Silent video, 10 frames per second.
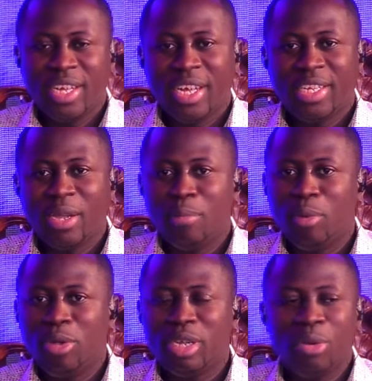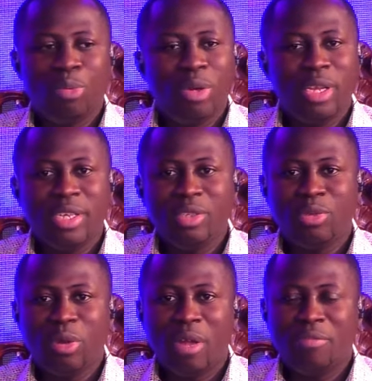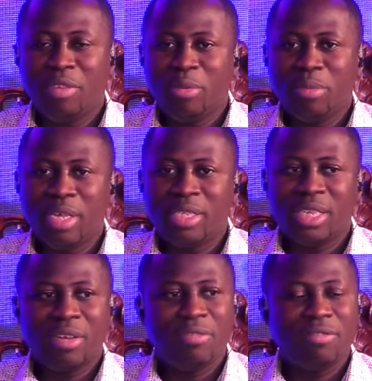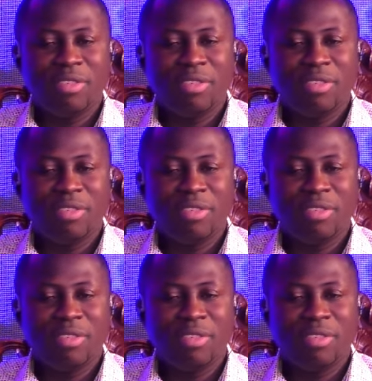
And I'm more than willing to avail myself